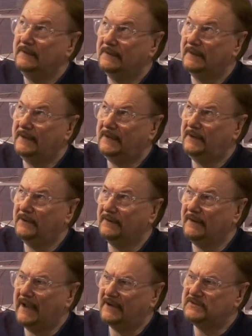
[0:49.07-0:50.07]
uh,
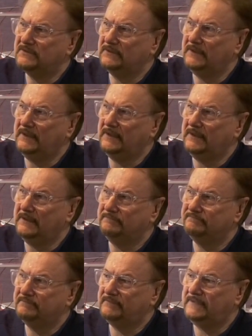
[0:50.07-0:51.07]
here actually
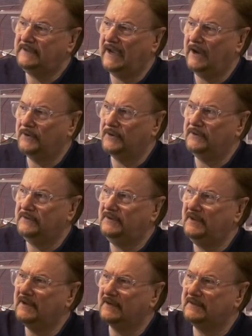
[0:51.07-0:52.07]

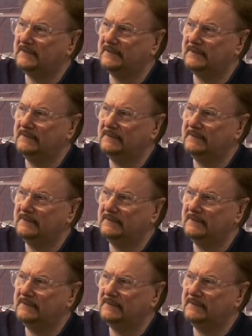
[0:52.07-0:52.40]
contradict